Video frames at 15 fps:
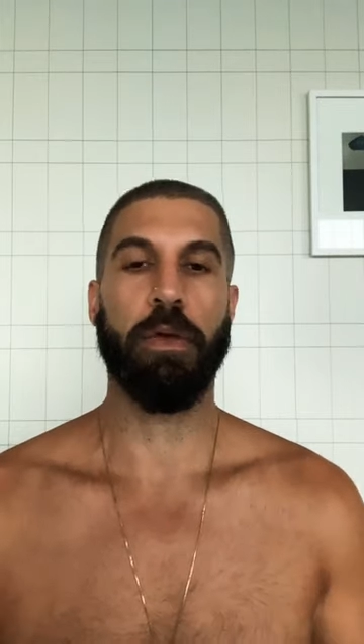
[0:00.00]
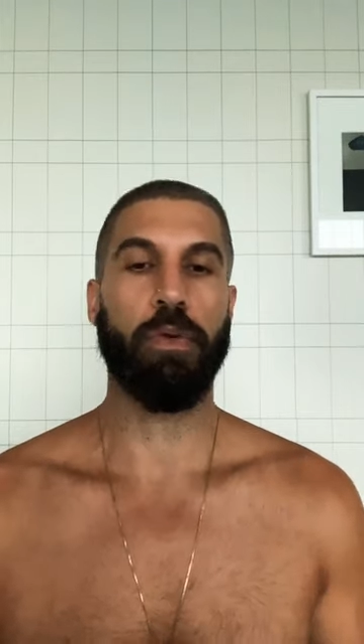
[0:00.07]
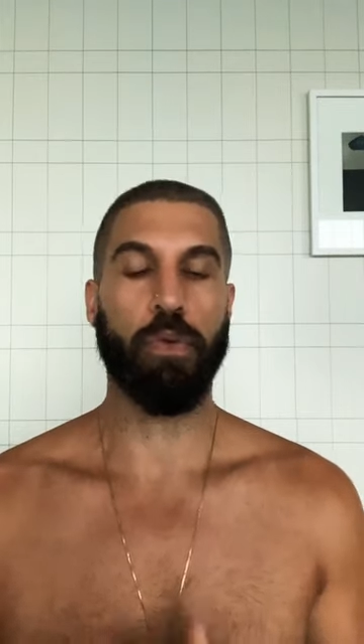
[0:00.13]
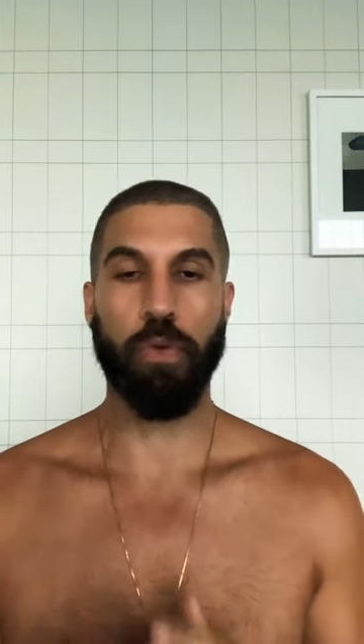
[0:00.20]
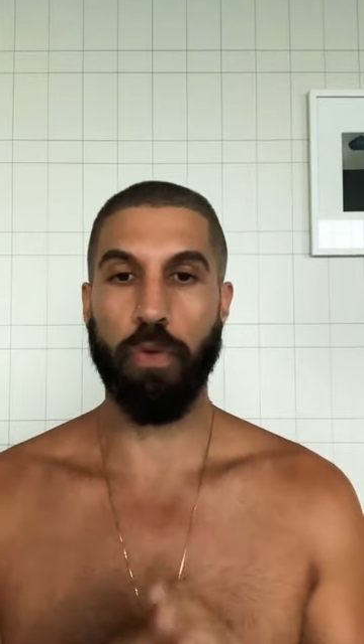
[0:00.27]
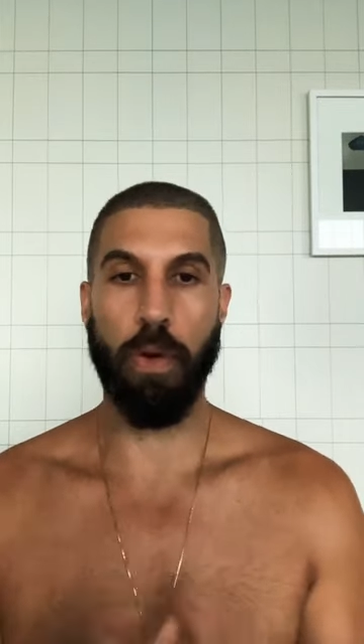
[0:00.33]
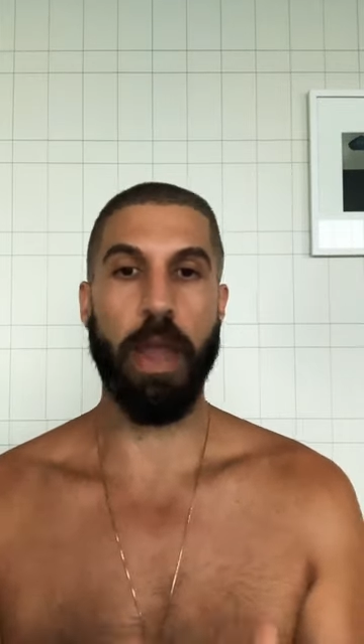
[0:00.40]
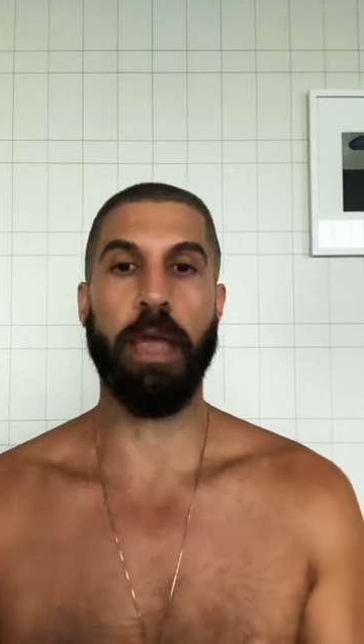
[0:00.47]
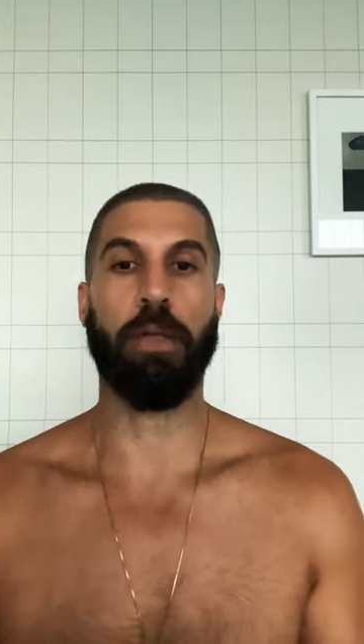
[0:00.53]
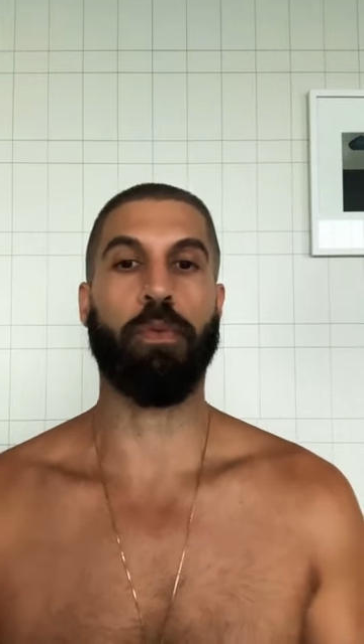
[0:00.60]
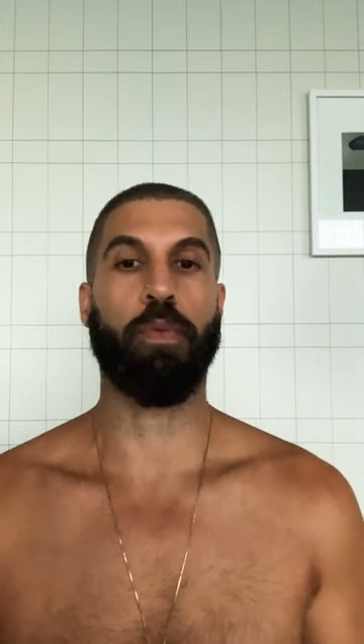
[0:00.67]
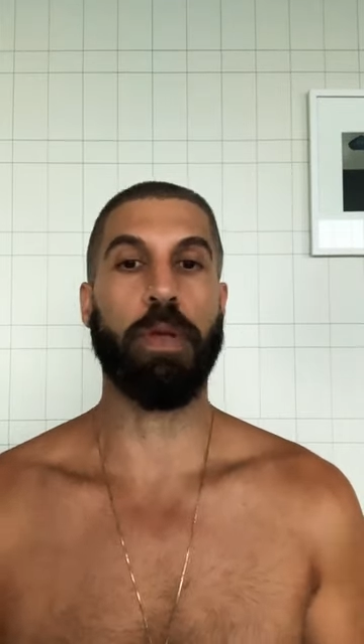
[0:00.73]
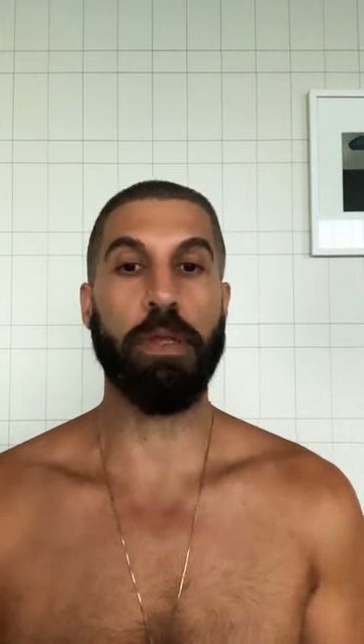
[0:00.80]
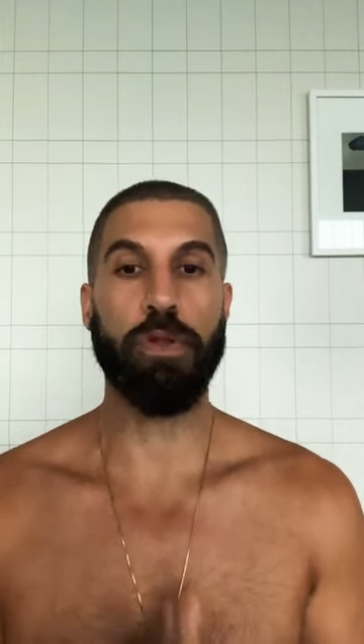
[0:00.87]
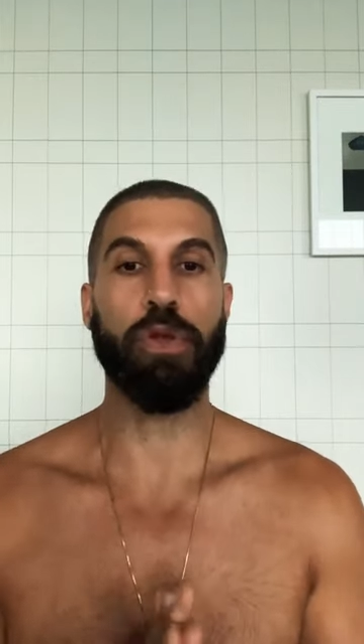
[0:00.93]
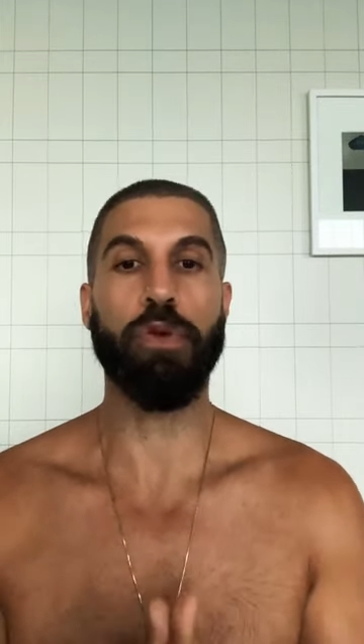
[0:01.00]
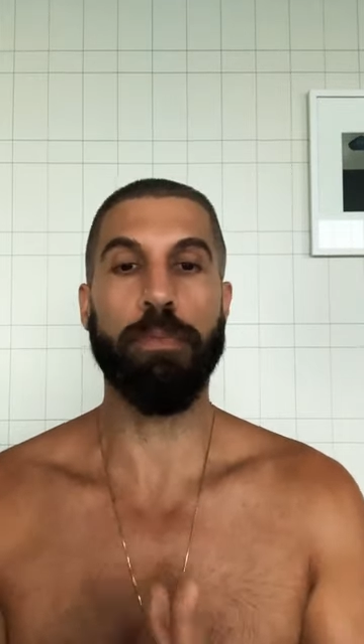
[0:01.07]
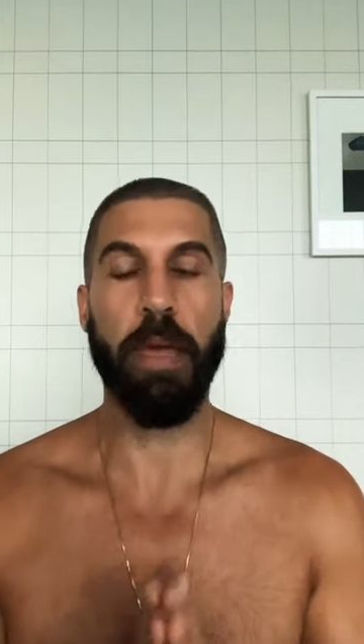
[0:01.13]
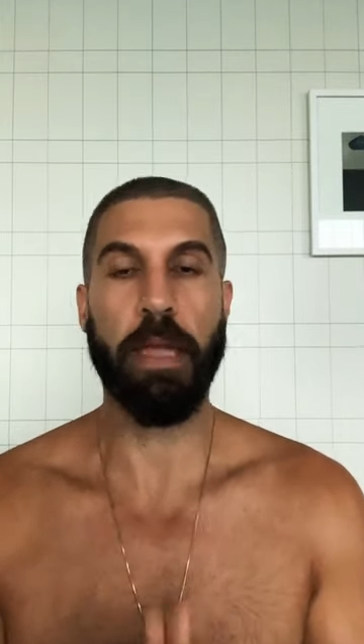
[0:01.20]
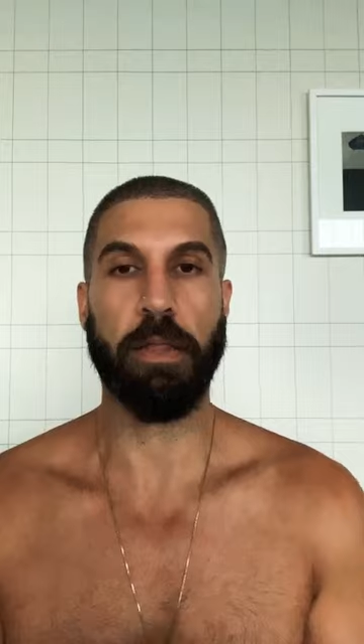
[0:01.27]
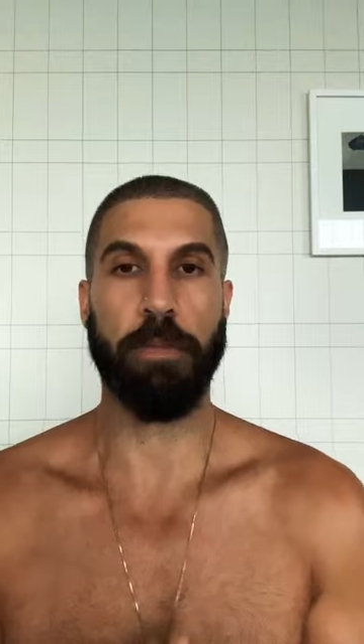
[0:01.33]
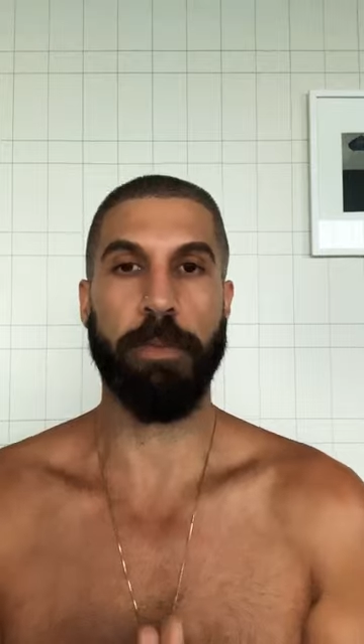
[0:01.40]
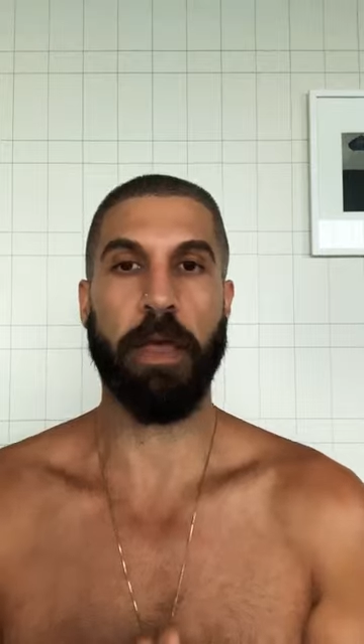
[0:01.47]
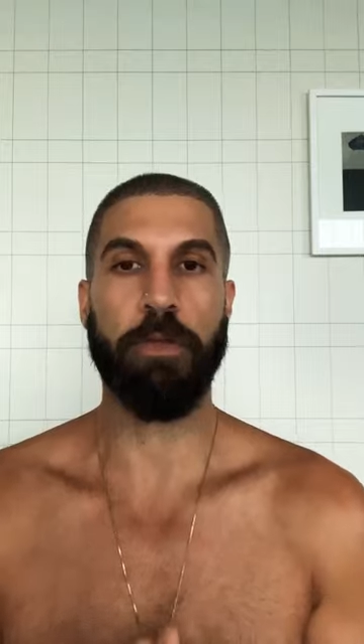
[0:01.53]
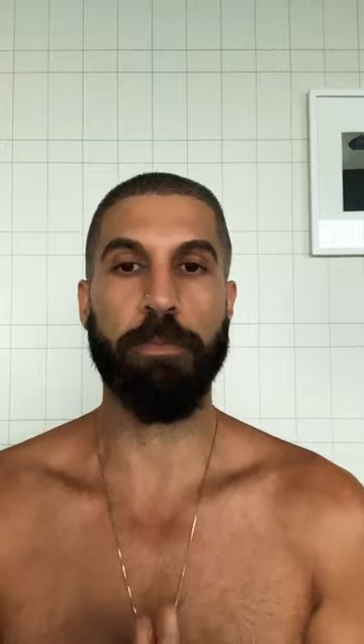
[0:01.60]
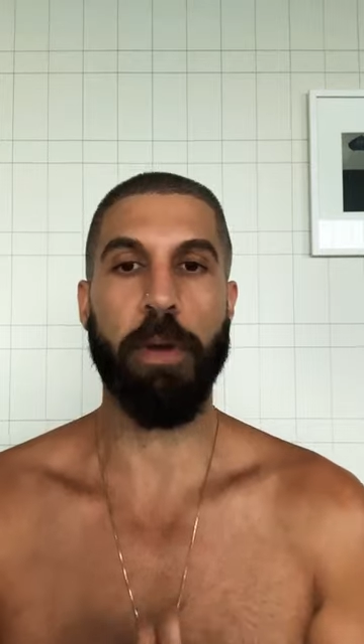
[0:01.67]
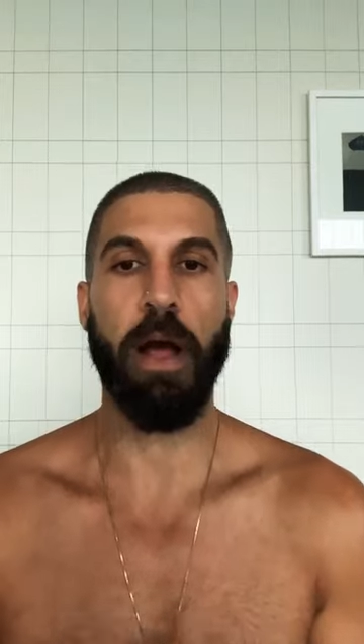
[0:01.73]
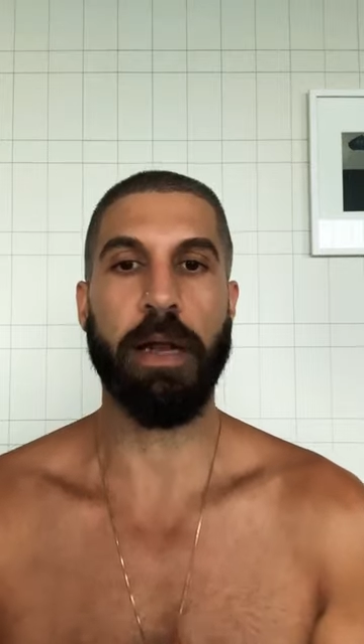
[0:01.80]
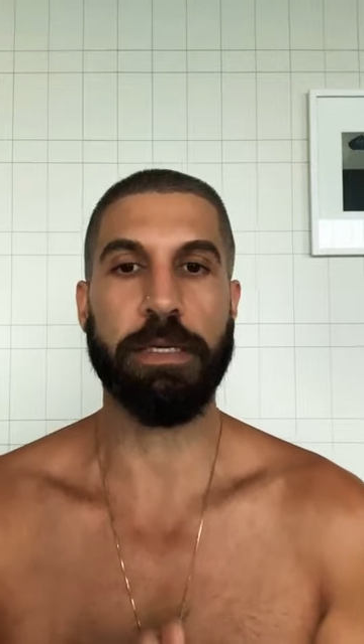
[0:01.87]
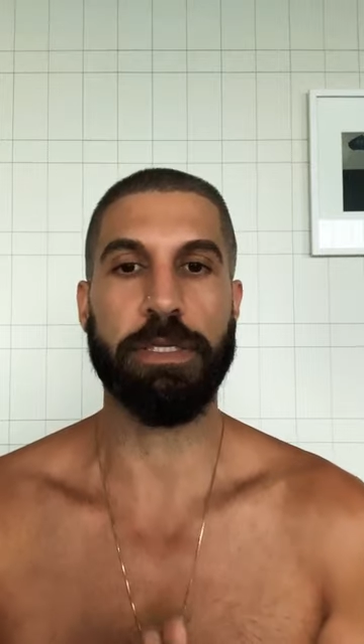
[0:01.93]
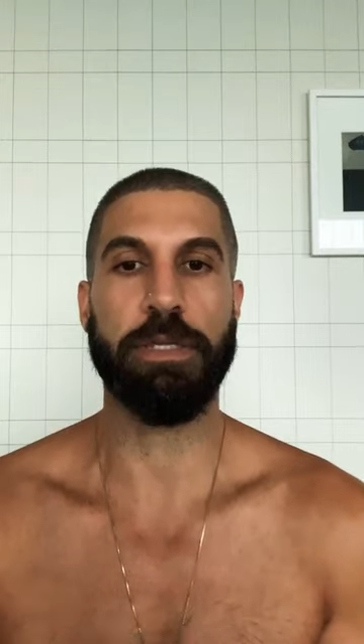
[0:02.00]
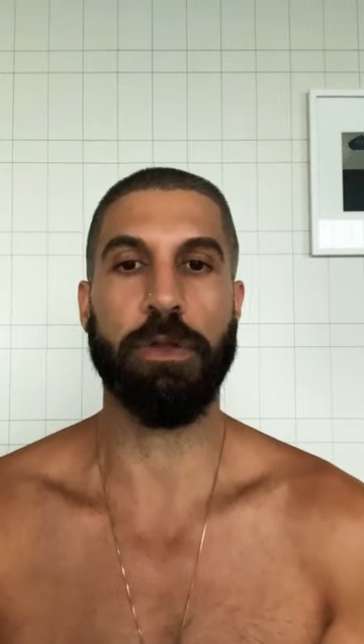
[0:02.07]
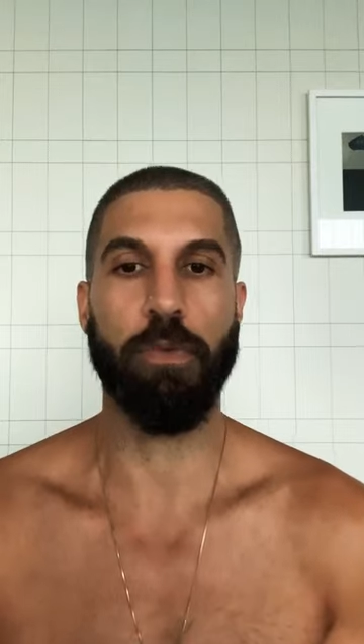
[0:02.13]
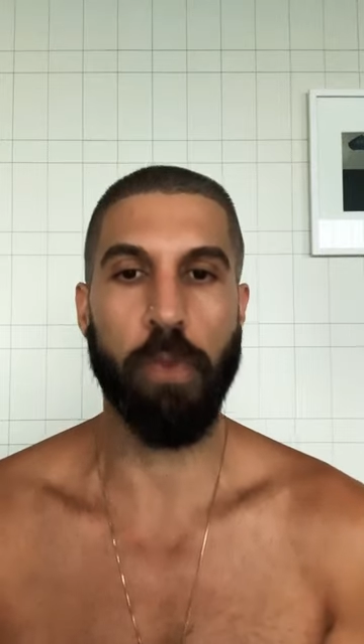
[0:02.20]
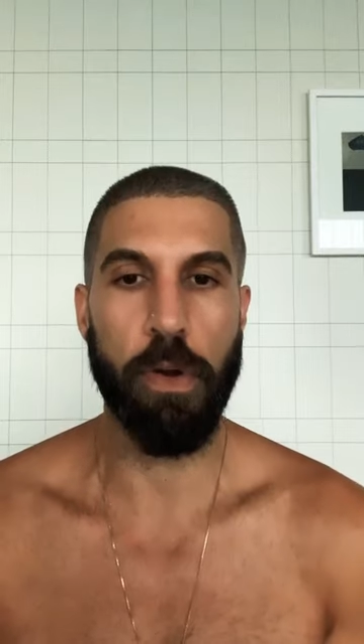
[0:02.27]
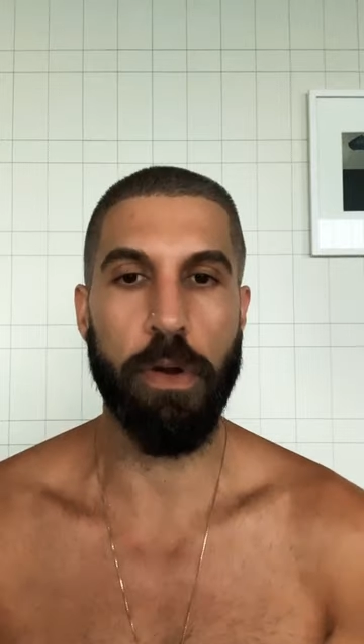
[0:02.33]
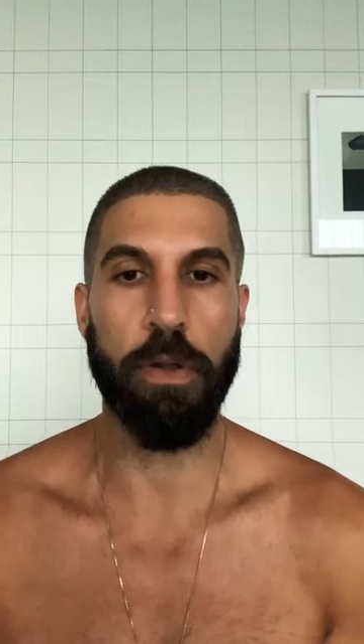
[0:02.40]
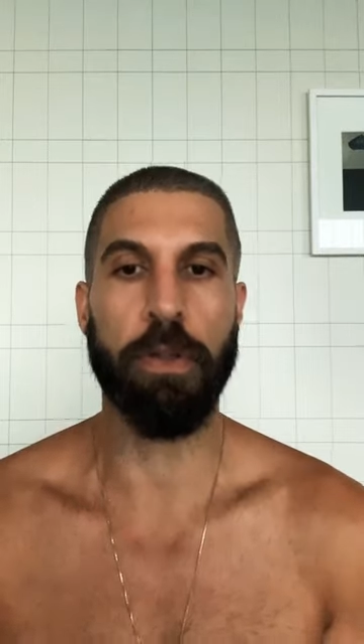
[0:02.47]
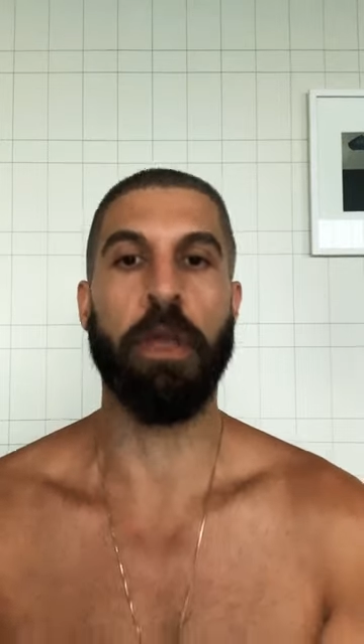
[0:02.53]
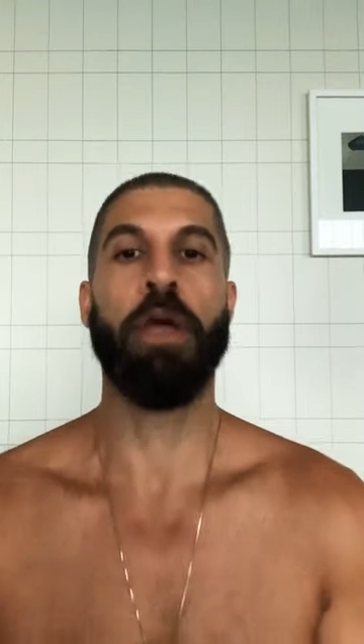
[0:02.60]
Great, we do make the best products in the world.